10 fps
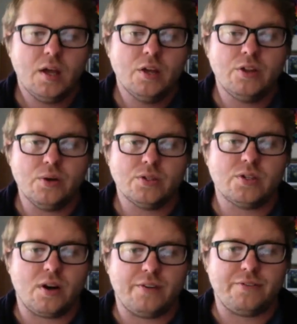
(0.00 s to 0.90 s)
those
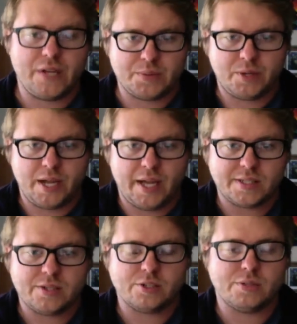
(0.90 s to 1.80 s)
are Facebook
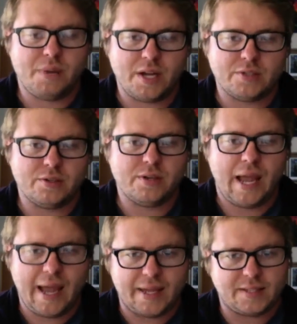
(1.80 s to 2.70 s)
ads. They're sponsored
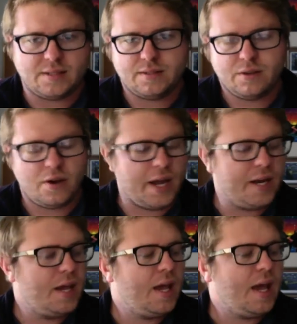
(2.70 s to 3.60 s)
ads. All
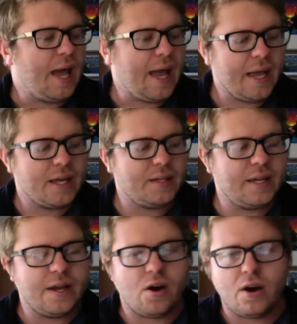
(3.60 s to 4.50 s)
right. And
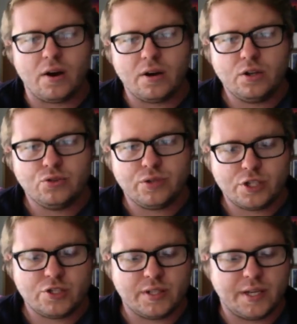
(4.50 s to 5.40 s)
they are
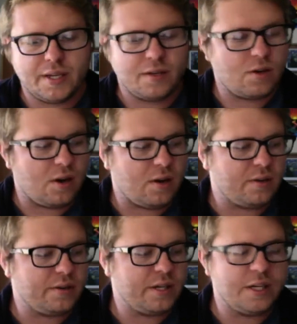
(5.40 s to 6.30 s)
traditionally
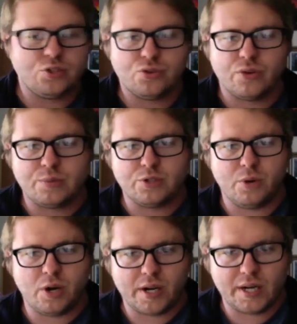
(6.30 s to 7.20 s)
called interruption
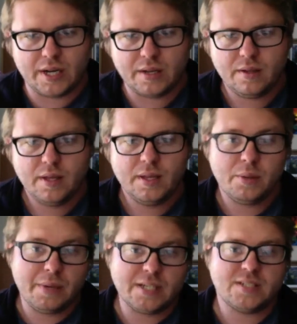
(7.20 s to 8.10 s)
marketing.
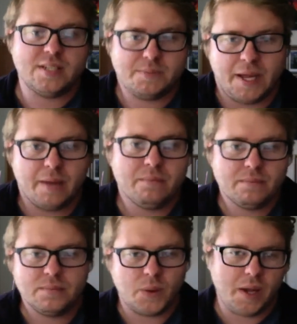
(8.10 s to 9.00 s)
They're basically spam.
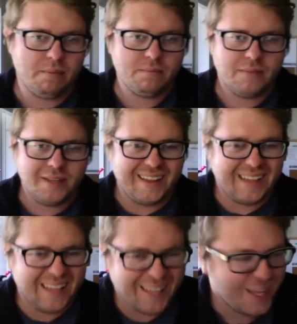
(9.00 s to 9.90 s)
Okay.
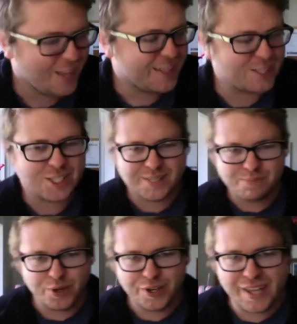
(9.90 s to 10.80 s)
Let's just
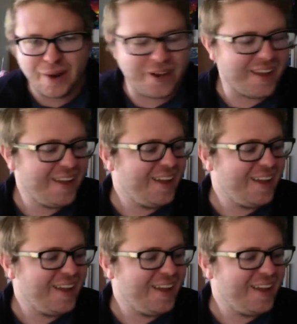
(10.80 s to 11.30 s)
put it that way.